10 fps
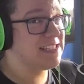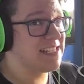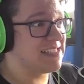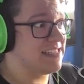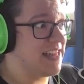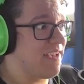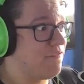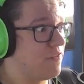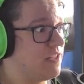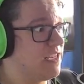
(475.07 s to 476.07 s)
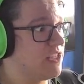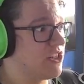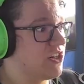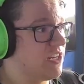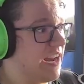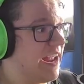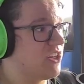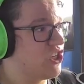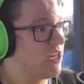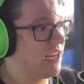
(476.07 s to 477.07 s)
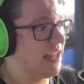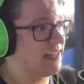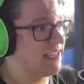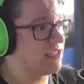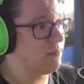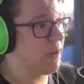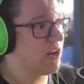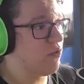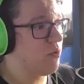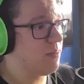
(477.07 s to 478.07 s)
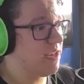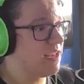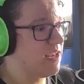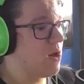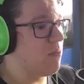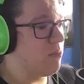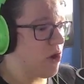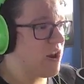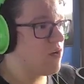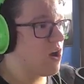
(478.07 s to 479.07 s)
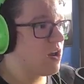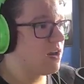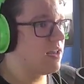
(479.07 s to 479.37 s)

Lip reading: is definitely easier than I actually anticipated it would be. Brain Rot